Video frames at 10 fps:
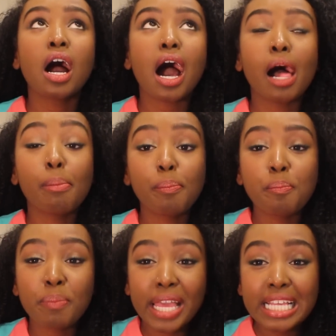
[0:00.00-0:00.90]
I
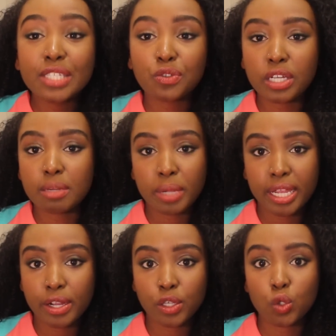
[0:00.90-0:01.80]
may straighten my
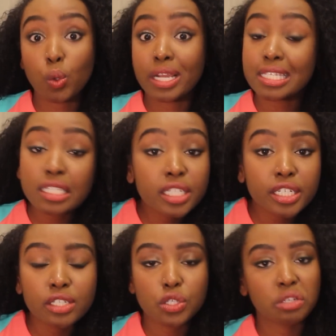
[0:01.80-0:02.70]
hair twice a
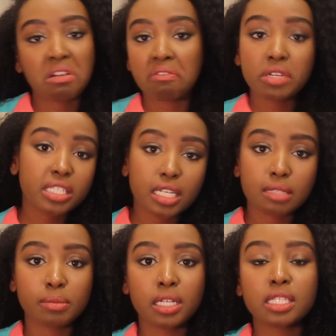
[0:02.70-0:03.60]
year, so every
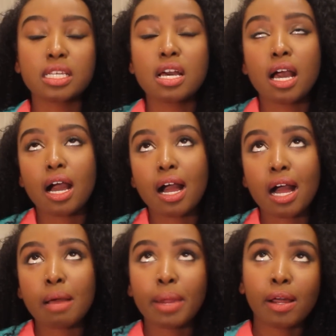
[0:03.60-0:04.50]
6 months
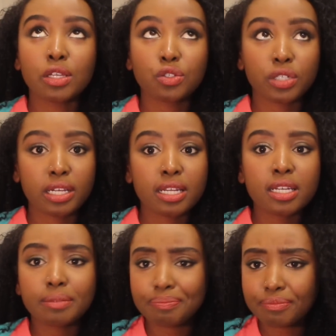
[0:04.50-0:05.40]
I'll straighten it,